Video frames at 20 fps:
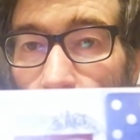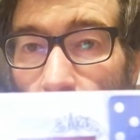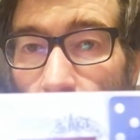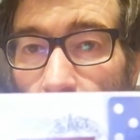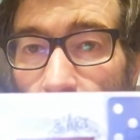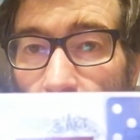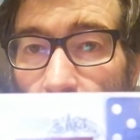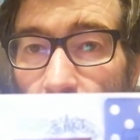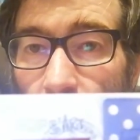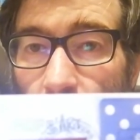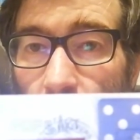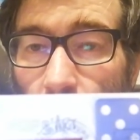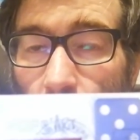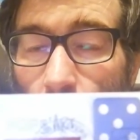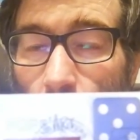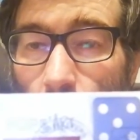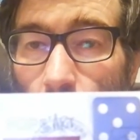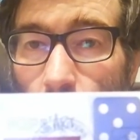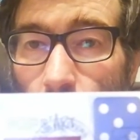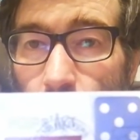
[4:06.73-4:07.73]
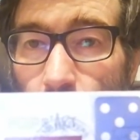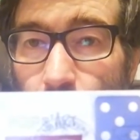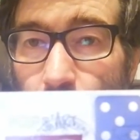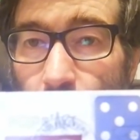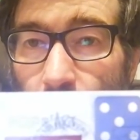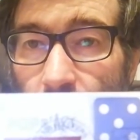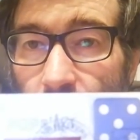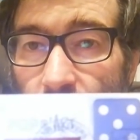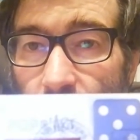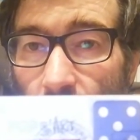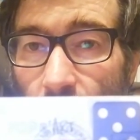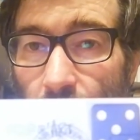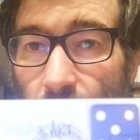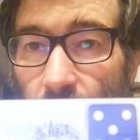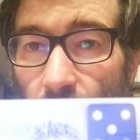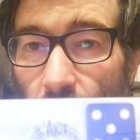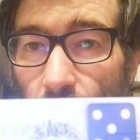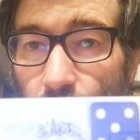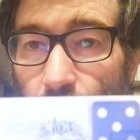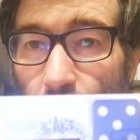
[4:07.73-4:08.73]
And all the three
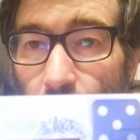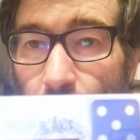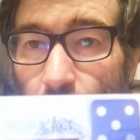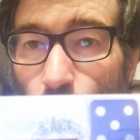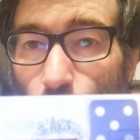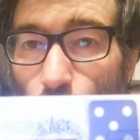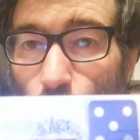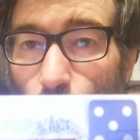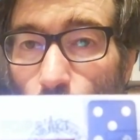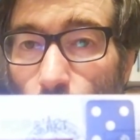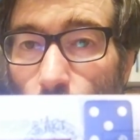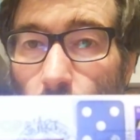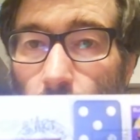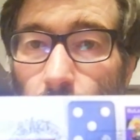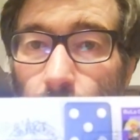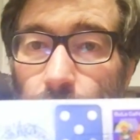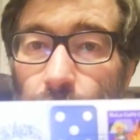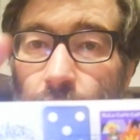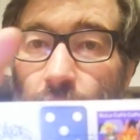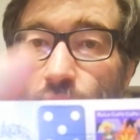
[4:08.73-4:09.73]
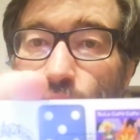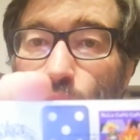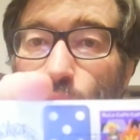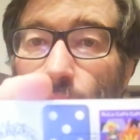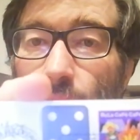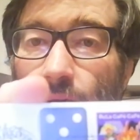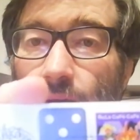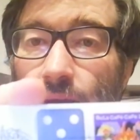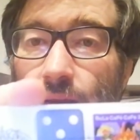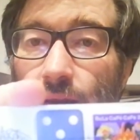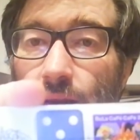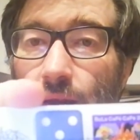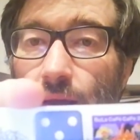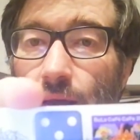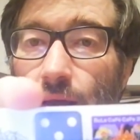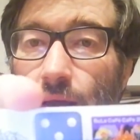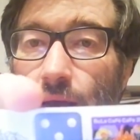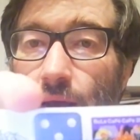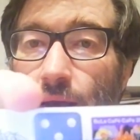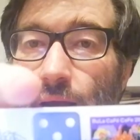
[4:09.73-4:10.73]
stamps are very cool. This one,
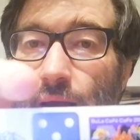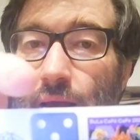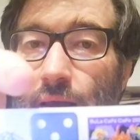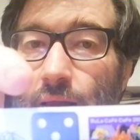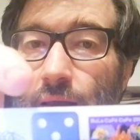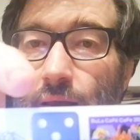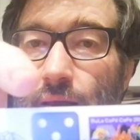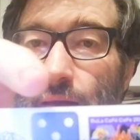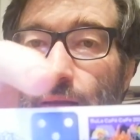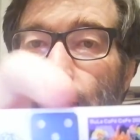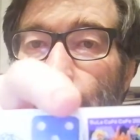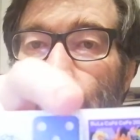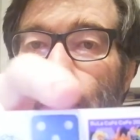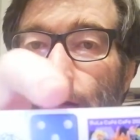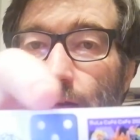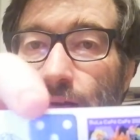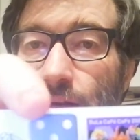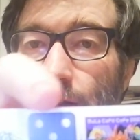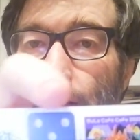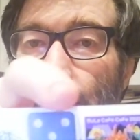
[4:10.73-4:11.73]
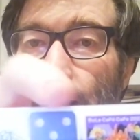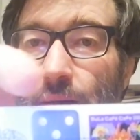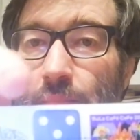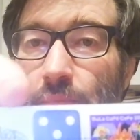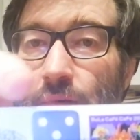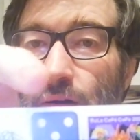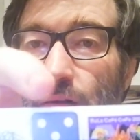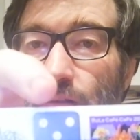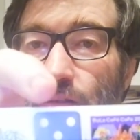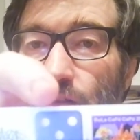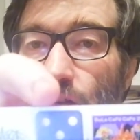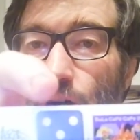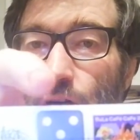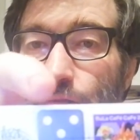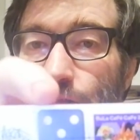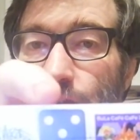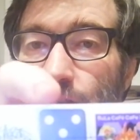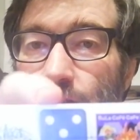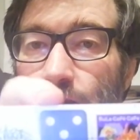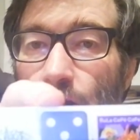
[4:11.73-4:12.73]
the numbers
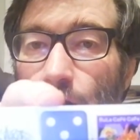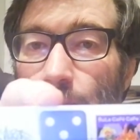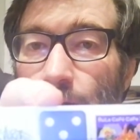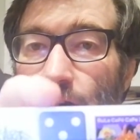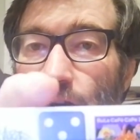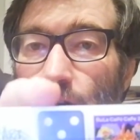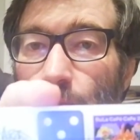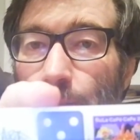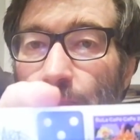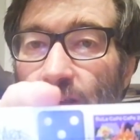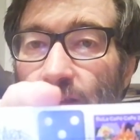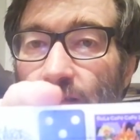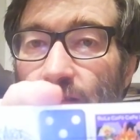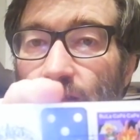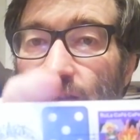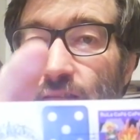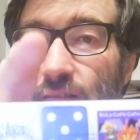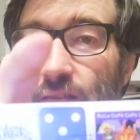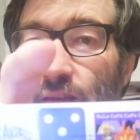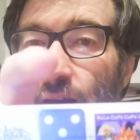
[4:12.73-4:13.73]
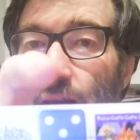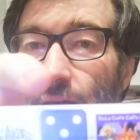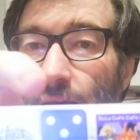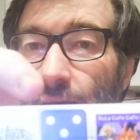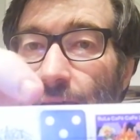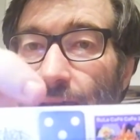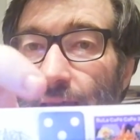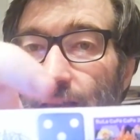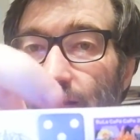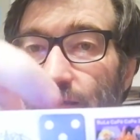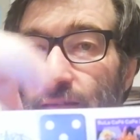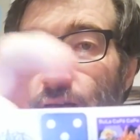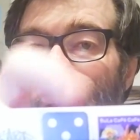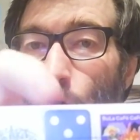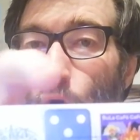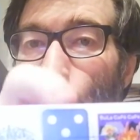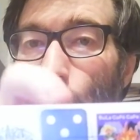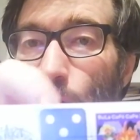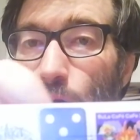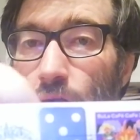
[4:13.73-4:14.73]
of the domino pieces has
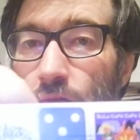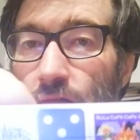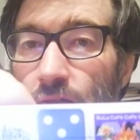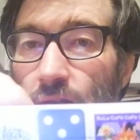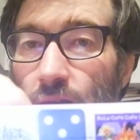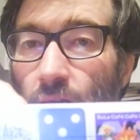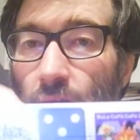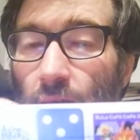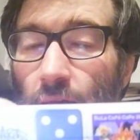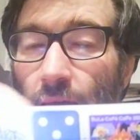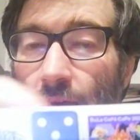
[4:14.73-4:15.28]
holes.